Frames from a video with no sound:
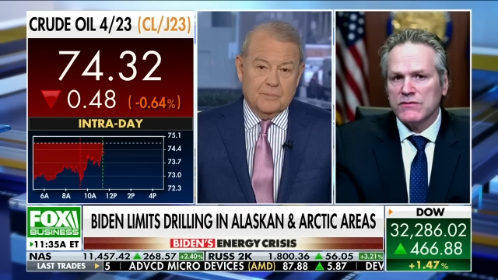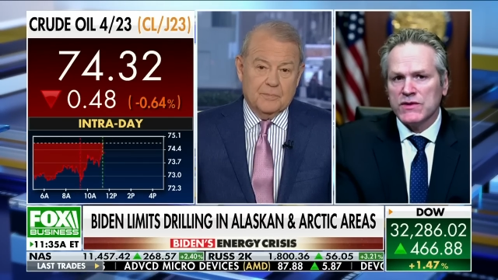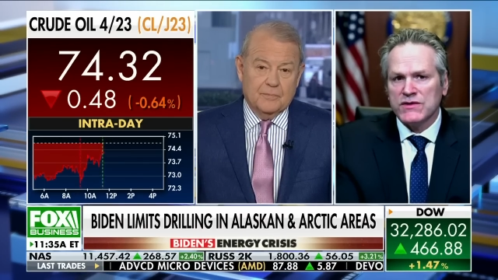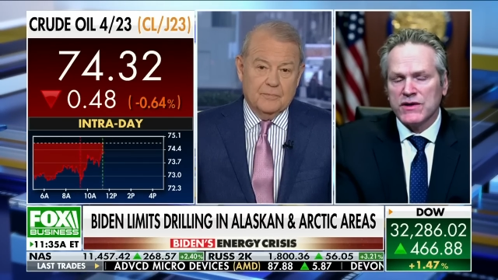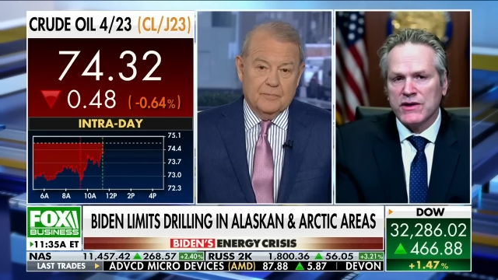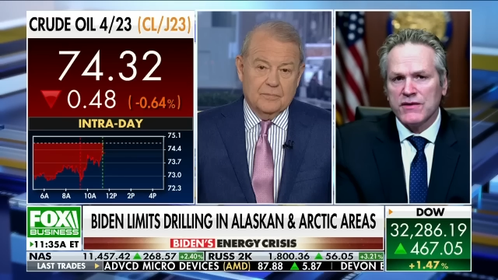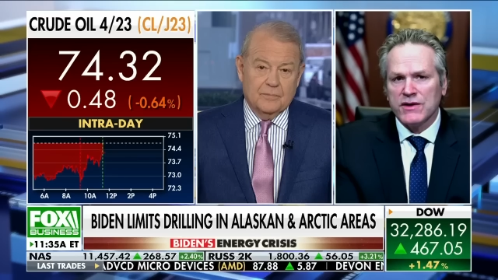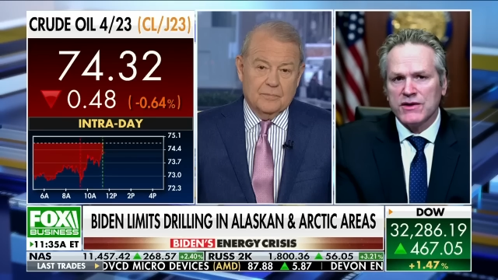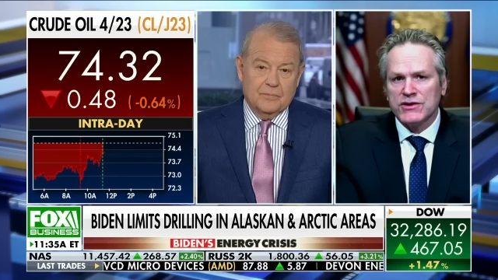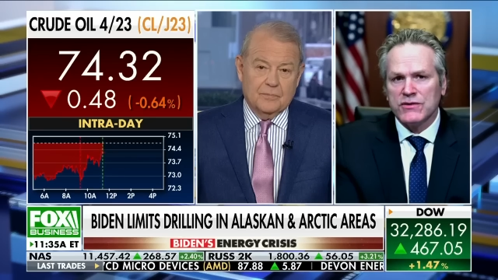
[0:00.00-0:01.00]
Speaker 1: We took care of
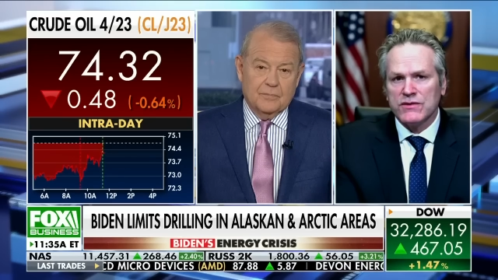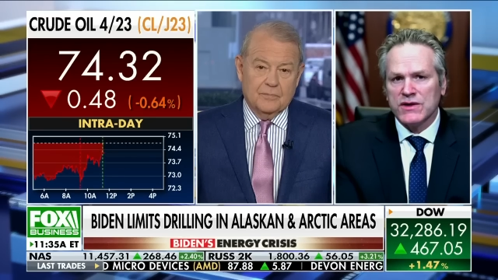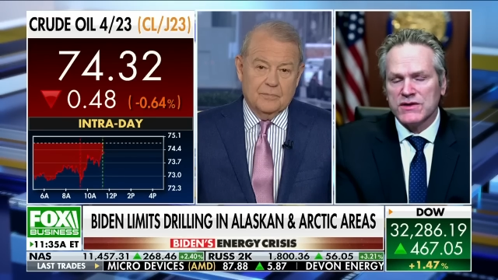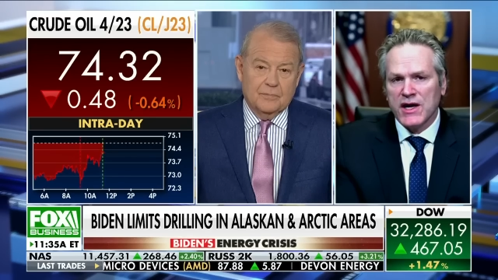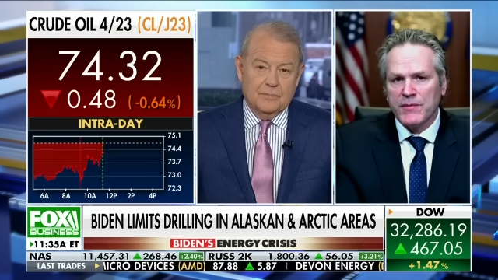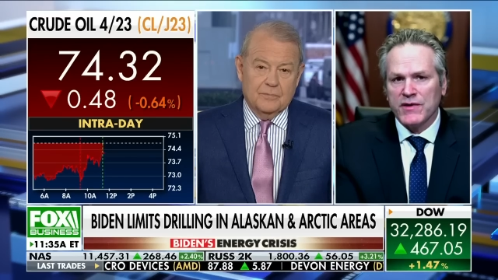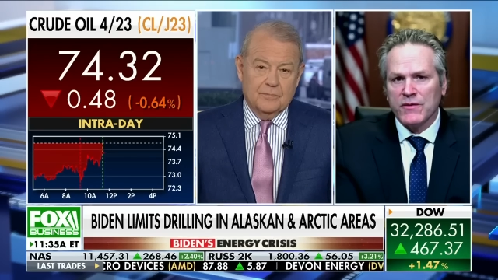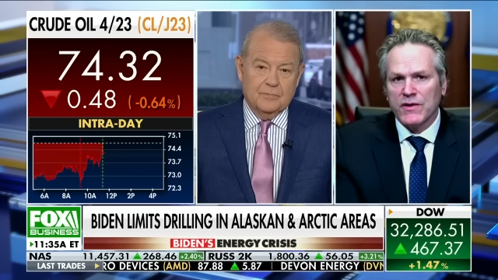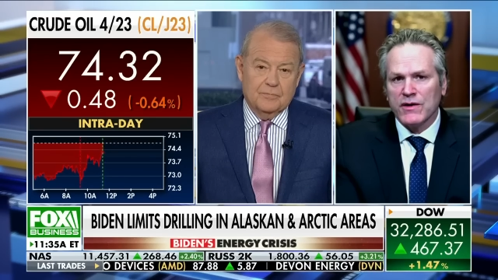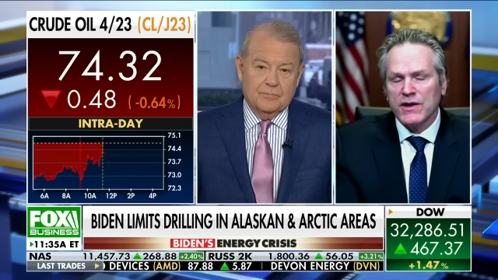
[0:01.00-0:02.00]
the issue. It doesn't happen
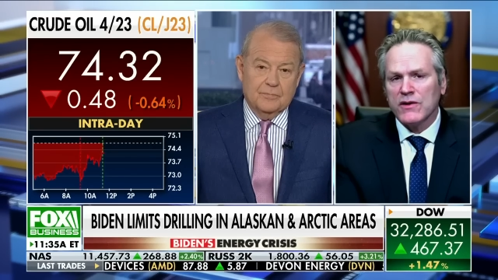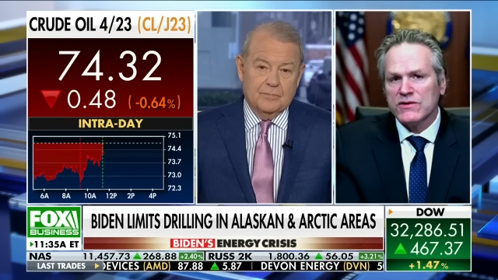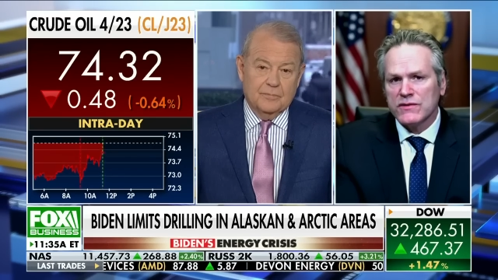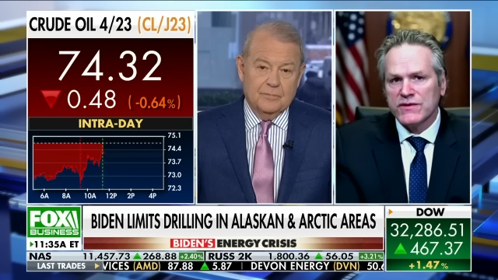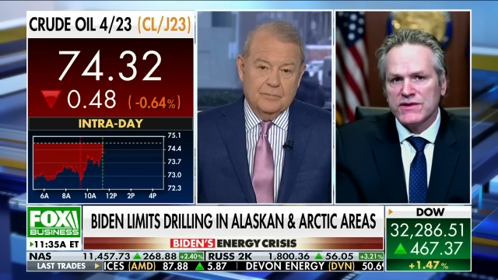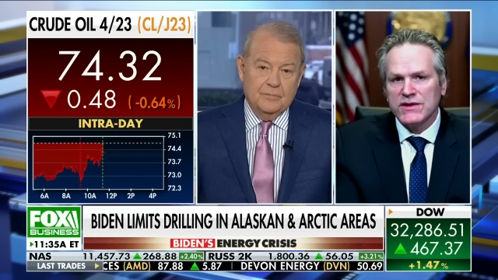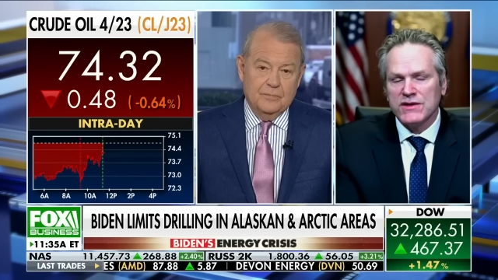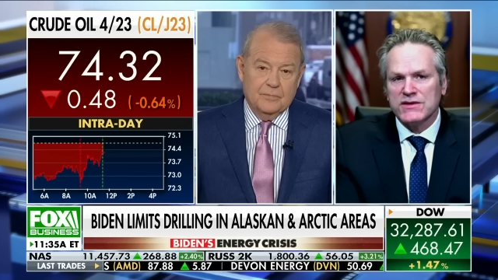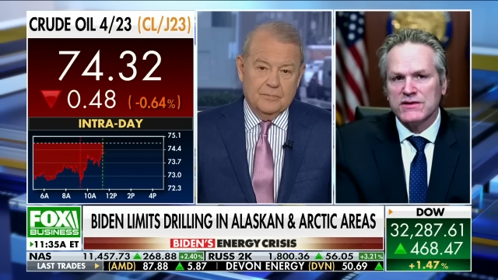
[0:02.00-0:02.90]
anywhere. It goes overseas.